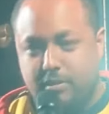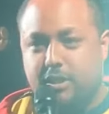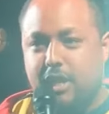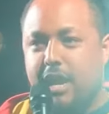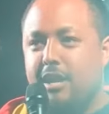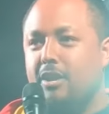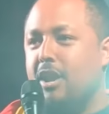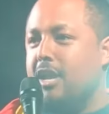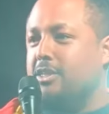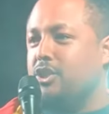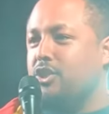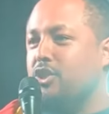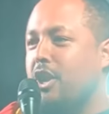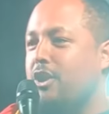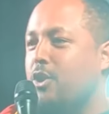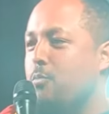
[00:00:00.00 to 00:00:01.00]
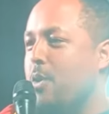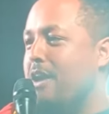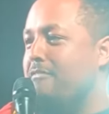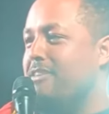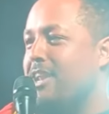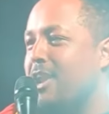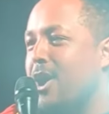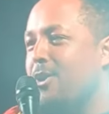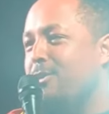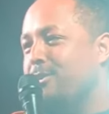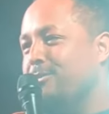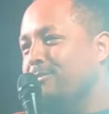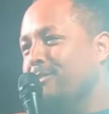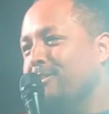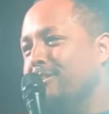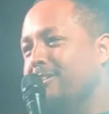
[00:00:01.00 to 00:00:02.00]
I'm saying? Like, just so you can have it
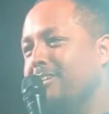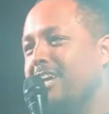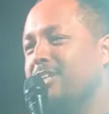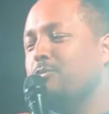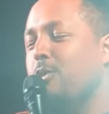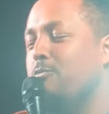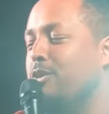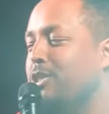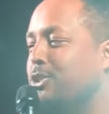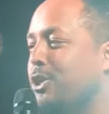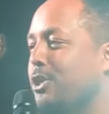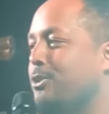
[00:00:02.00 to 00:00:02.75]
going. That's what we do.